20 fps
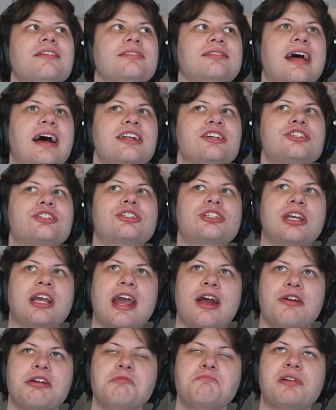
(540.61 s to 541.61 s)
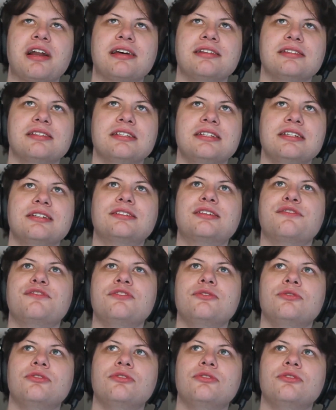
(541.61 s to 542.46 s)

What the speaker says: That is scary, but at least if you